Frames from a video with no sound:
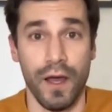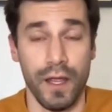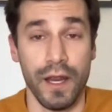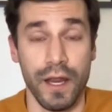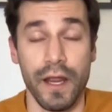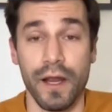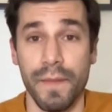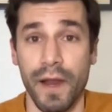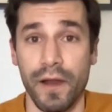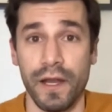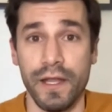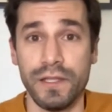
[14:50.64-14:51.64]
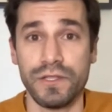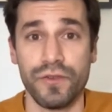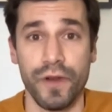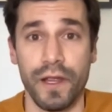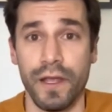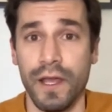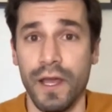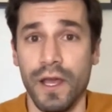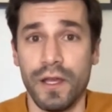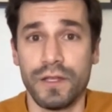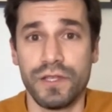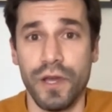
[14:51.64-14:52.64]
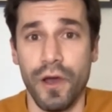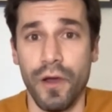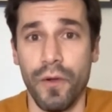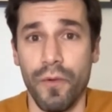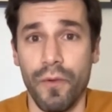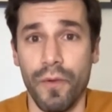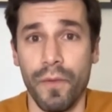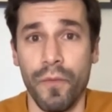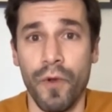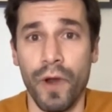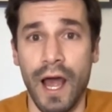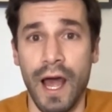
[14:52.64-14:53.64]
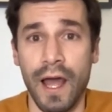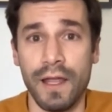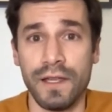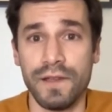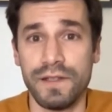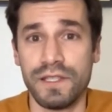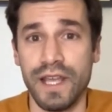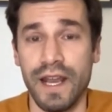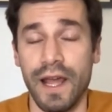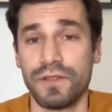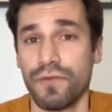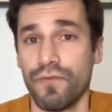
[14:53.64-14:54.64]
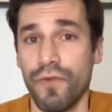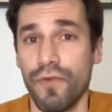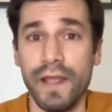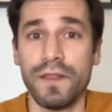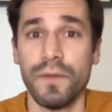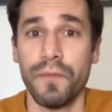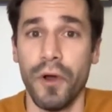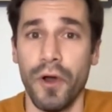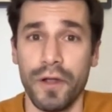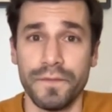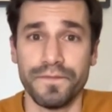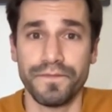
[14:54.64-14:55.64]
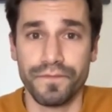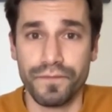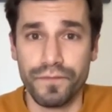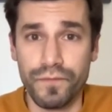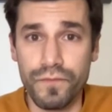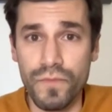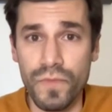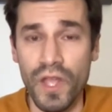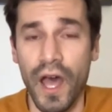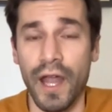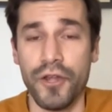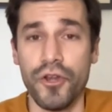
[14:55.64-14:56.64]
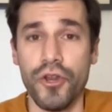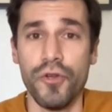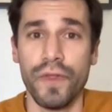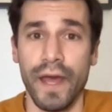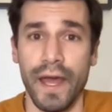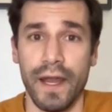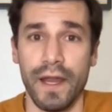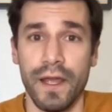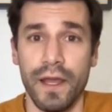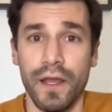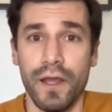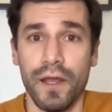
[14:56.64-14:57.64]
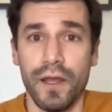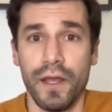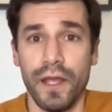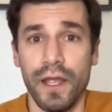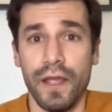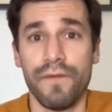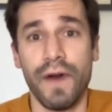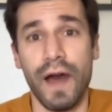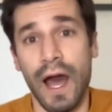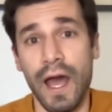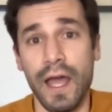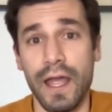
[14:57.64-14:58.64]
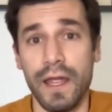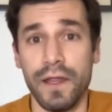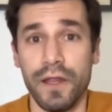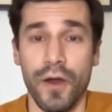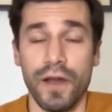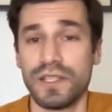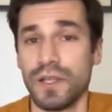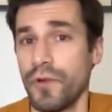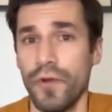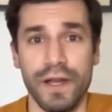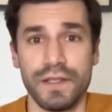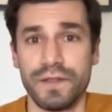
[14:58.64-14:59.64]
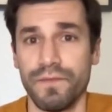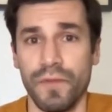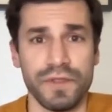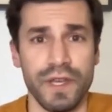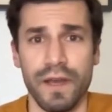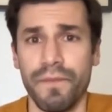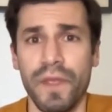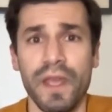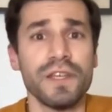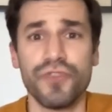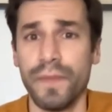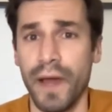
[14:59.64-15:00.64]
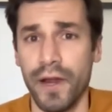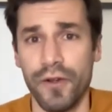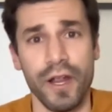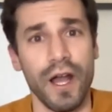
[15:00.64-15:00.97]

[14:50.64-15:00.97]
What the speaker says: in American history. So when I set out to write the book, I knew that if I, as someone who was a history minor in